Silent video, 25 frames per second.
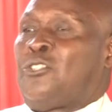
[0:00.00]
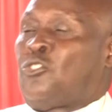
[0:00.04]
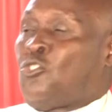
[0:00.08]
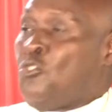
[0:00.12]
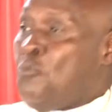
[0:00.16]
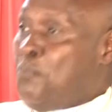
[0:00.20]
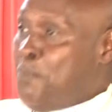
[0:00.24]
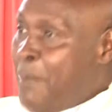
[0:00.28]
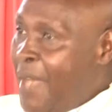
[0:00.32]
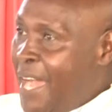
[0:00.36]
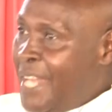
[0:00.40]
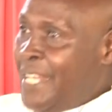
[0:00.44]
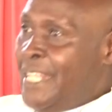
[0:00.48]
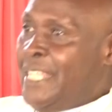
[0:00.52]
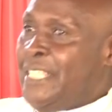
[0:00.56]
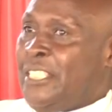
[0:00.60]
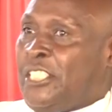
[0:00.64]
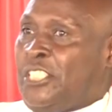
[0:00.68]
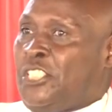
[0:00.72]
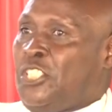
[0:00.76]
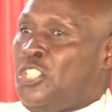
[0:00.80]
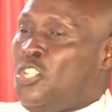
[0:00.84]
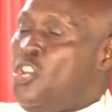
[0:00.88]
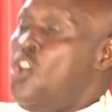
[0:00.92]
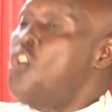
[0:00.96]
to
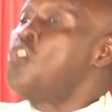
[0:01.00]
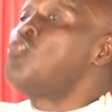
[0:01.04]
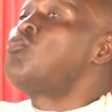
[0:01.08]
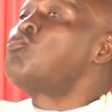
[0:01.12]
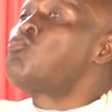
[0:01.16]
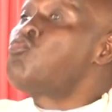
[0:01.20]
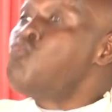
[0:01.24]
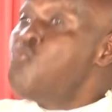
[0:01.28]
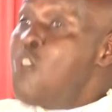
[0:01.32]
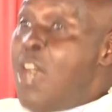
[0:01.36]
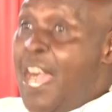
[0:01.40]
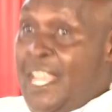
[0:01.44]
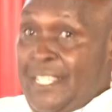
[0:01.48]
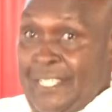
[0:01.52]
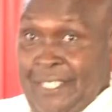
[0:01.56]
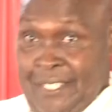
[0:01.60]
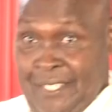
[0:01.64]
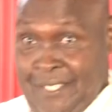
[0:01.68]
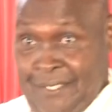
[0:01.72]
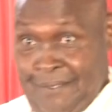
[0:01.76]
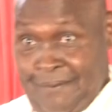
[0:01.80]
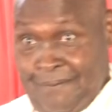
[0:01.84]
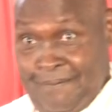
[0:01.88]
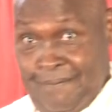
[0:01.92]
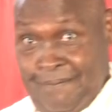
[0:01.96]
punish wrongdoers.
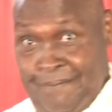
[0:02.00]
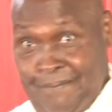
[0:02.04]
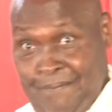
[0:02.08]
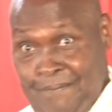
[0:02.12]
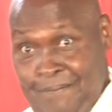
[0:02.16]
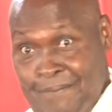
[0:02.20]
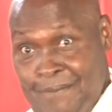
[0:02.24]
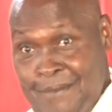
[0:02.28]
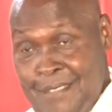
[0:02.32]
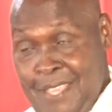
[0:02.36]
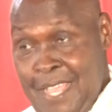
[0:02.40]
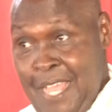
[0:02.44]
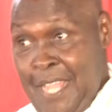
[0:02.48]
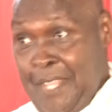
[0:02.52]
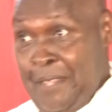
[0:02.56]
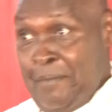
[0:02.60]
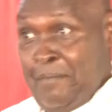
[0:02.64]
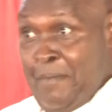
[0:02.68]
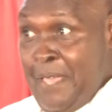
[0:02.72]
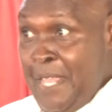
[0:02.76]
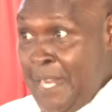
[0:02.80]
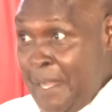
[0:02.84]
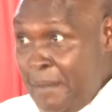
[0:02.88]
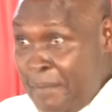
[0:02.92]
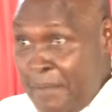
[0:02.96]
And
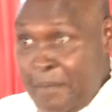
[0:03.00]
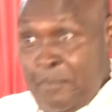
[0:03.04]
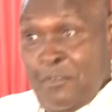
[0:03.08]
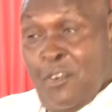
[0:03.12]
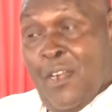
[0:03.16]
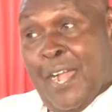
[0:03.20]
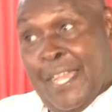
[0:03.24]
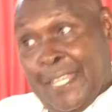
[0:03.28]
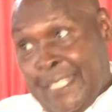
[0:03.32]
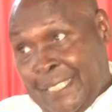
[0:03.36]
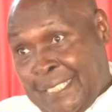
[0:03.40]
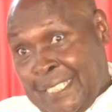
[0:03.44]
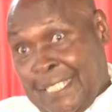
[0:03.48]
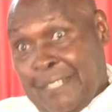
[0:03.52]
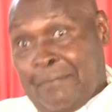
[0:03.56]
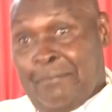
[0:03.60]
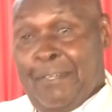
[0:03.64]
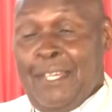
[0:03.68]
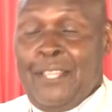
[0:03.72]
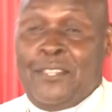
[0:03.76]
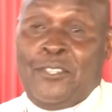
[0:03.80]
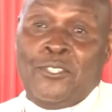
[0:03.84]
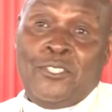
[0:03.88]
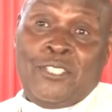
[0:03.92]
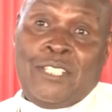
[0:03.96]
many people are eaten
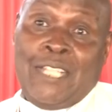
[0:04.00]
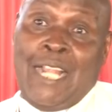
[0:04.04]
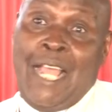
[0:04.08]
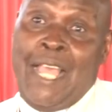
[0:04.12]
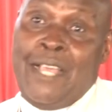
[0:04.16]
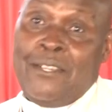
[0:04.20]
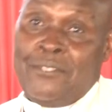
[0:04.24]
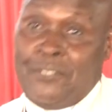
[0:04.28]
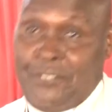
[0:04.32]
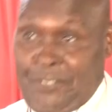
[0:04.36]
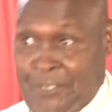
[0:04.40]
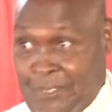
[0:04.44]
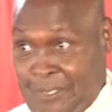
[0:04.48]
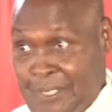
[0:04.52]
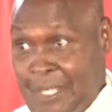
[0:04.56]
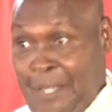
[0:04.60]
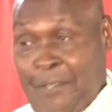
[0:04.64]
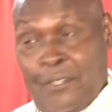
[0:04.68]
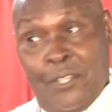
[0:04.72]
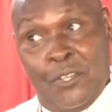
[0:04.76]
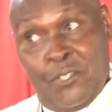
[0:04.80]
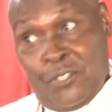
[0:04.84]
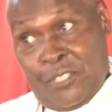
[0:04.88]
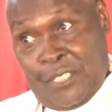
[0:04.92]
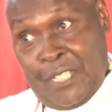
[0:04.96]
by those lions,
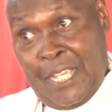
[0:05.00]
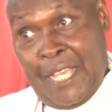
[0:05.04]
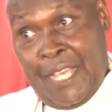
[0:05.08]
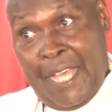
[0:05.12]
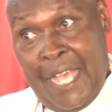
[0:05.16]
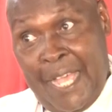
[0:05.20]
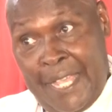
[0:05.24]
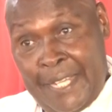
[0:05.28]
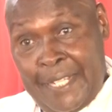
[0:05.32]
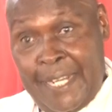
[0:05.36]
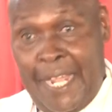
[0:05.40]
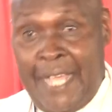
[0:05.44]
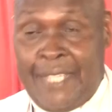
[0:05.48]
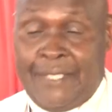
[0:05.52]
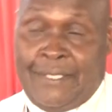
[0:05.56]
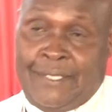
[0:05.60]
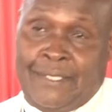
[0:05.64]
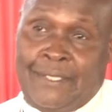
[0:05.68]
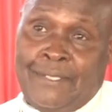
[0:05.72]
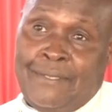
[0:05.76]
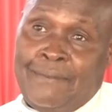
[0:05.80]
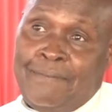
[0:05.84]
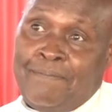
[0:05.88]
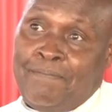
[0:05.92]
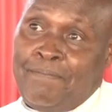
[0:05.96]

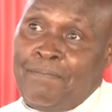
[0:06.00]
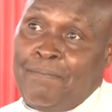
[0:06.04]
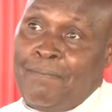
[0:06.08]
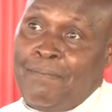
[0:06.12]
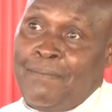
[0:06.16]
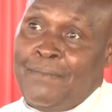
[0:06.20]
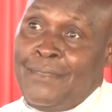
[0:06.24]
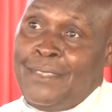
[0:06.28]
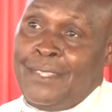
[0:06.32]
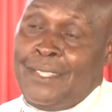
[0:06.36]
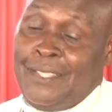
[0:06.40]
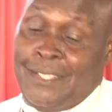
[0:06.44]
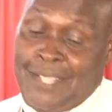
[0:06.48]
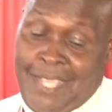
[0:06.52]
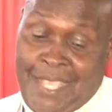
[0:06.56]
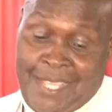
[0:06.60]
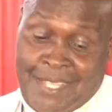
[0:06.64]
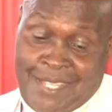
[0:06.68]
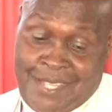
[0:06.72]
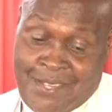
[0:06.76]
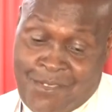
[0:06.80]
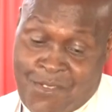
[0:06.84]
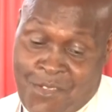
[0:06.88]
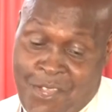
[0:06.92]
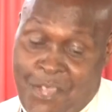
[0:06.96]
hyenas.
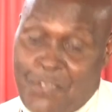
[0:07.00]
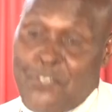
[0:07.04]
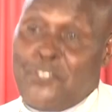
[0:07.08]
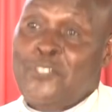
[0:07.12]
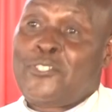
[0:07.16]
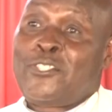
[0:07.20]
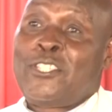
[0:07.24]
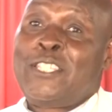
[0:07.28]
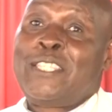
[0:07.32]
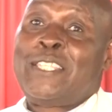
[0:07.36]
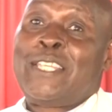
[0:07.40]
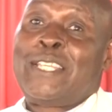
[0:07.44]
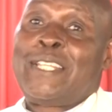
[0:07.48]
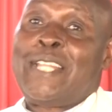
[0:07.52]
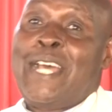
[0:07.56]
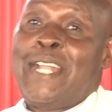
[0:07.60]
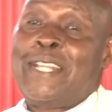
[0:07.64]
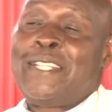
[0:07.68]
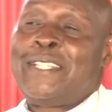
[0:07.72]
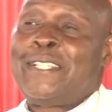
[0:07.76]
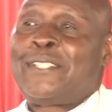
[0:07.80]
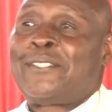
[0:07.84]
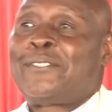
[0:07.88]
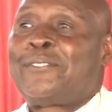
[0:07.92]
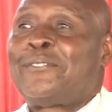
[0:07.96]
Like you see the
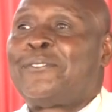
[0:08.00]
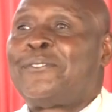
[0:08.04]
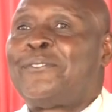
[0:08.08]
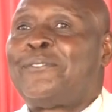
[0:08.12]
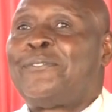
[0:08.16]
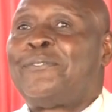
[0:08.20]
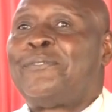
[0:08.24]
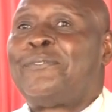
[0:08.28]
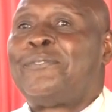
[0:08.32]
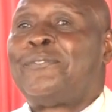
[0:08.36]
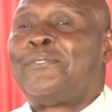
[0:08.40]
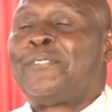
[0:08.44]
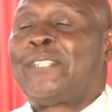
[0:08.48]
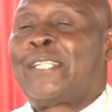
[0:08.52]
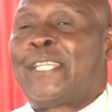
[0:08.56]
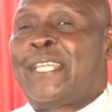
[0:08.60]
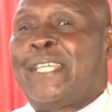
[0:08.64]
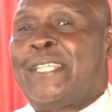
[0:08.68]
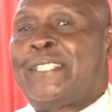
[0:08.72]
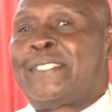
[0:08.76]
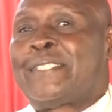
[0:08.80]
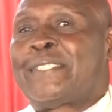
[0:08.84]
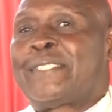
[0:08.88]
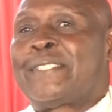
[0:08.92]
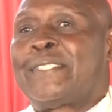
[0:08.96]
Daniel
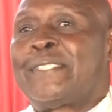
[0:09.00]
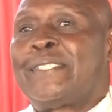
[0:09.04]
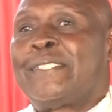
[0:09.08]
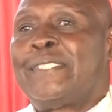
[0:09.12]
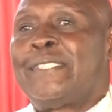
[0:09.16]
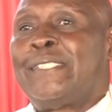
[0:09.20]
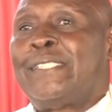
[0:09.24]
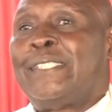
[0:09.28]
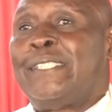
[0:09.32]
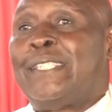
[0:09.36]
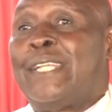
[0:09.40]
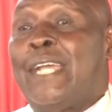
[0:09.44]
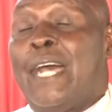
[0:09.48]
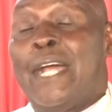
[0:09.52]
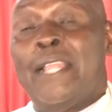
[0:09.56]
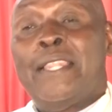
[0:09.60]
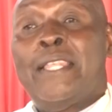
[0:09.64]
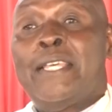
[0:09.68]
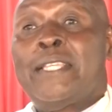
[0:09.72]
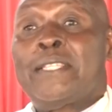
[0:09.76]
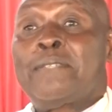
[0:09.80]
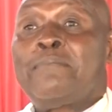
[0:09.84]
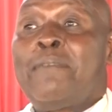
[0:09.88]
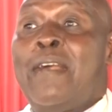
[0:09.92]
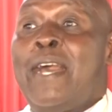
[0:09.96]
case. And
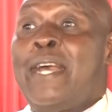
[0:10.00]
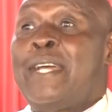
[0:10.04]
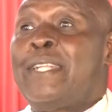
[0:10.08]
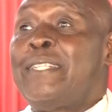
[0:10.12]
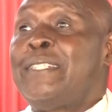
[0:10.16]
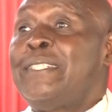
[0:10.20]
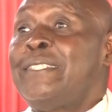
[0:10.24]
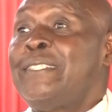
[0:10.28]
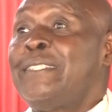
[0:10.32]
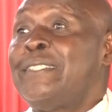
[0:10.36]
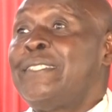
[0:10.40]
this man,